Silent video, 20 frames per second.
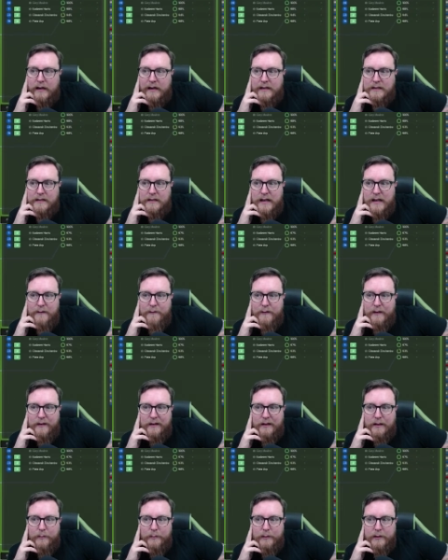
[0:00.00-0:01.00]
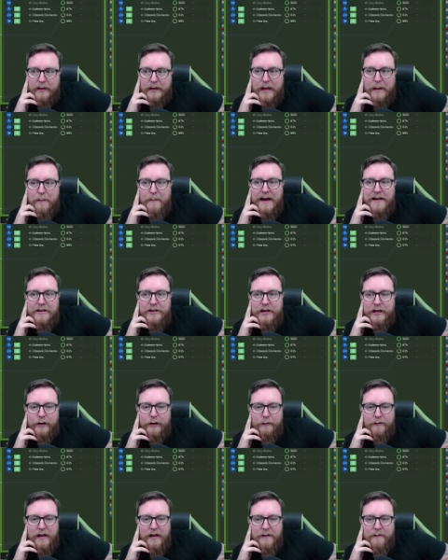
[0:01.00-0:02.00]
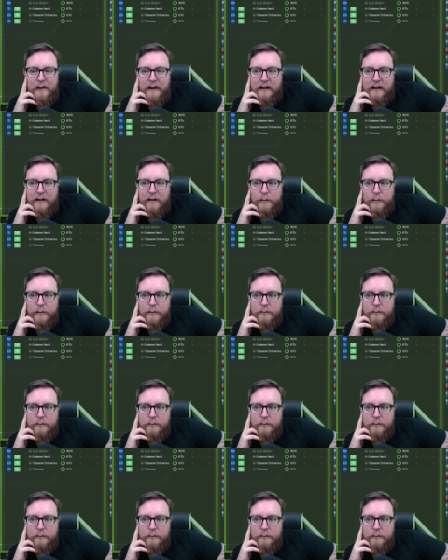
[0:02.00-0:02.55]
It's the FA Cup. The magic of the FA Cup.